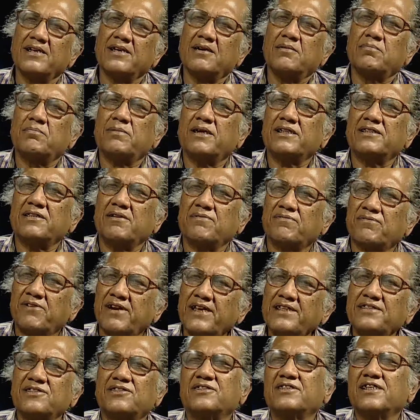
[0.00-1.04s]
But the
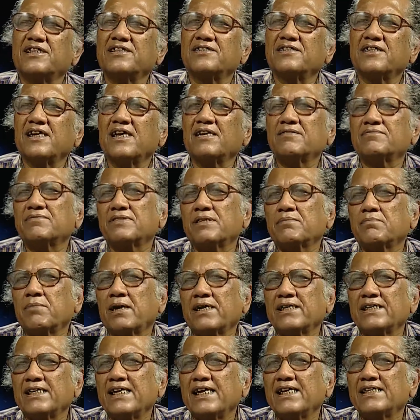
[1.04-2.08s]
French did not have the
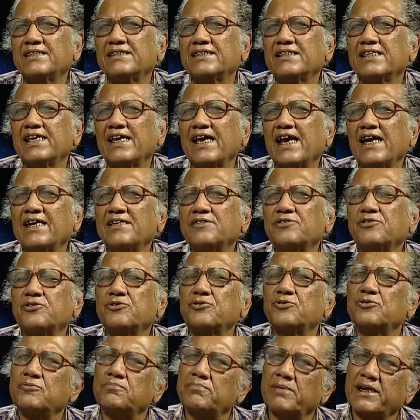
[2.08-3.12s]
money, and they had
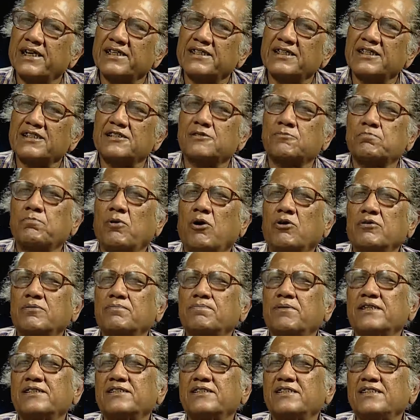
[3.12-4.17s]
to make the spot
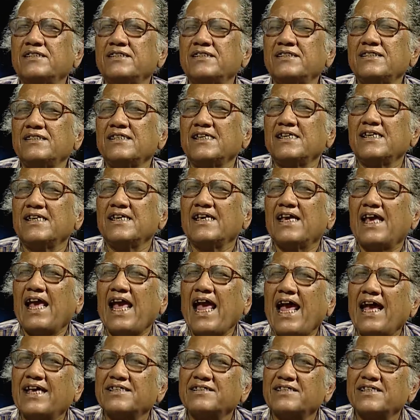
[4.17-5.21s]
purchase,
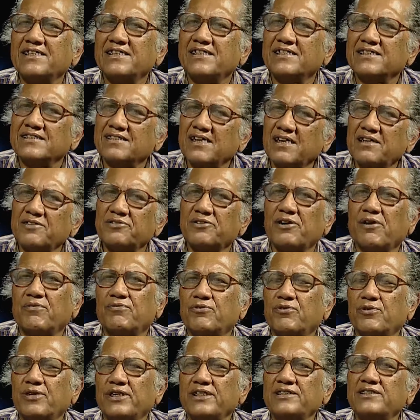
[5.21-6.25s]
as a result of
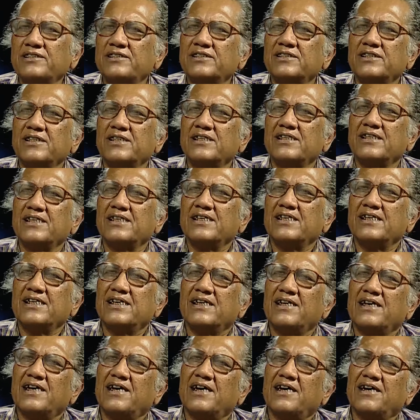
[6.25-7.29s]
which
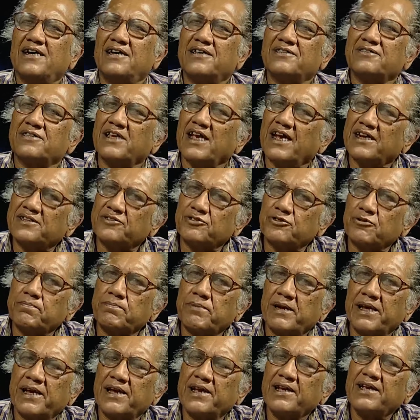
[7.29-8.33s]
they had to
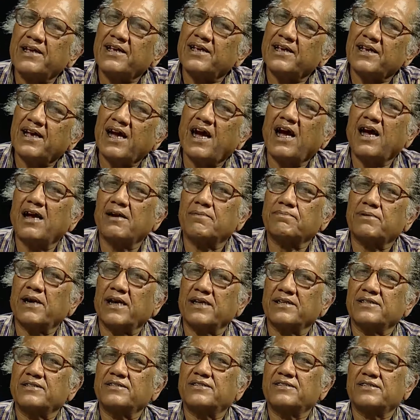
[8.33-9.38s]
pay a higher
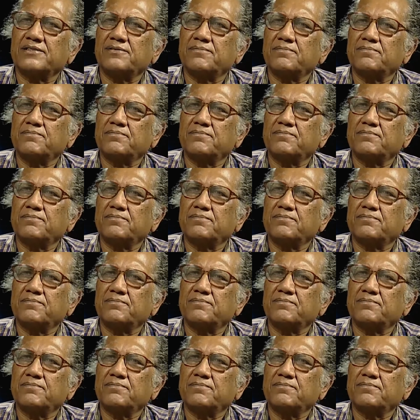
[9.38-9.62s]
price.